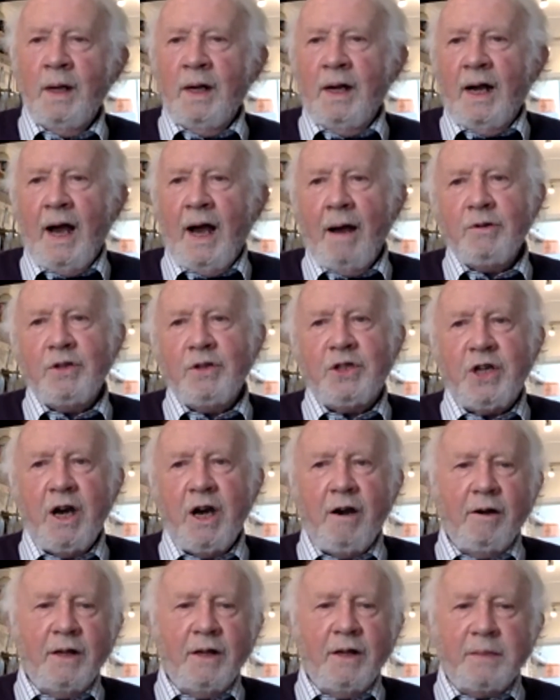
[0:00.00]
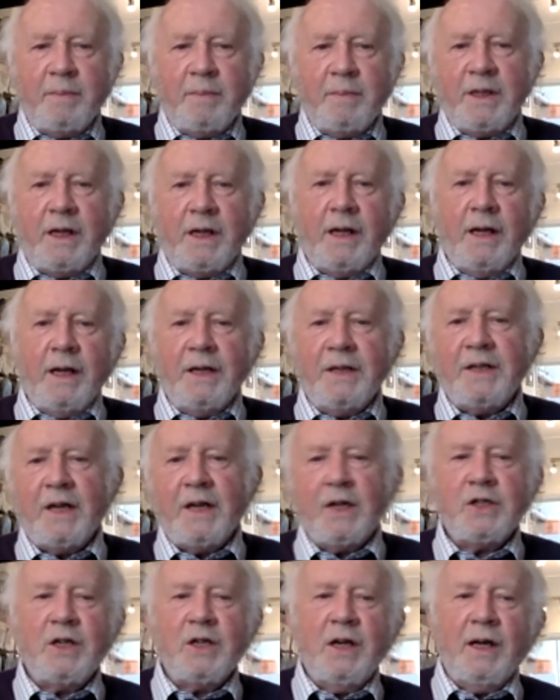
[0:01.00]
I was chairing this particular
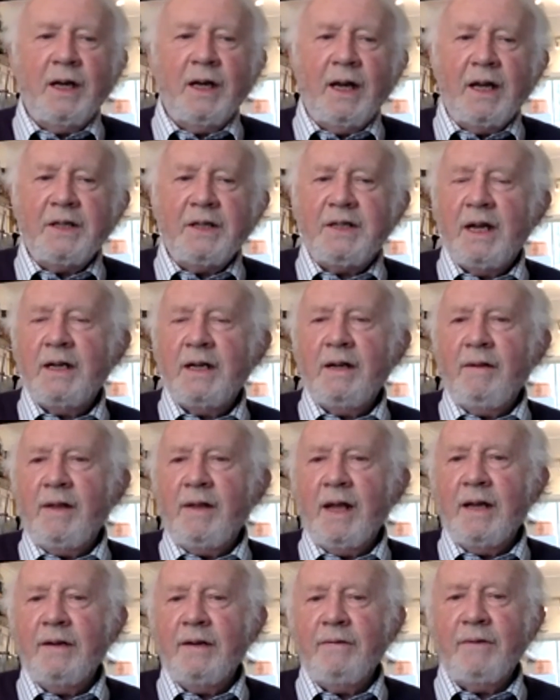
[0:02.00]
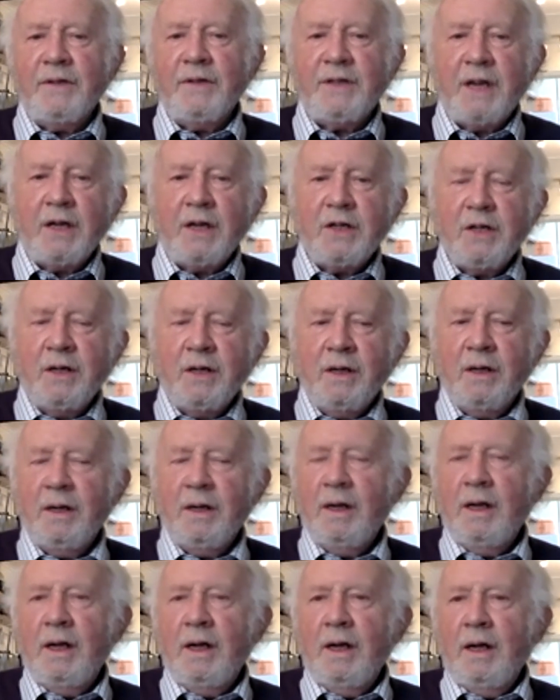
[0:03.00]
session and I said at the end of the session,
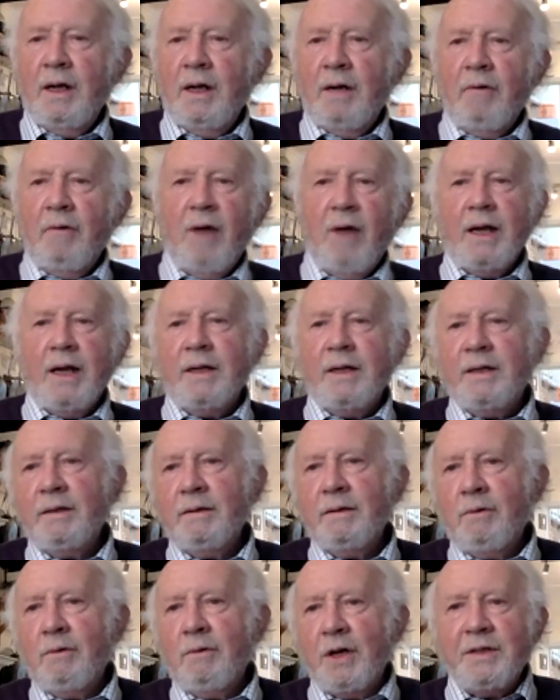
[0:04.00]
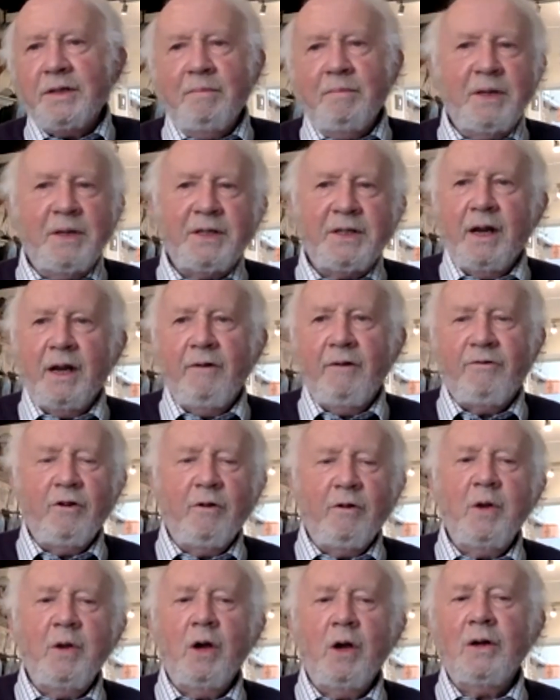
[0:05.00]
right, what's missing
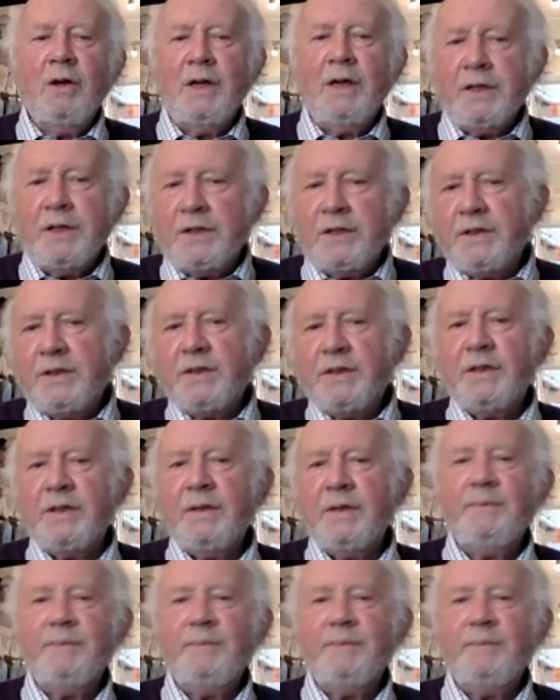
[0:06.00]
from your lists?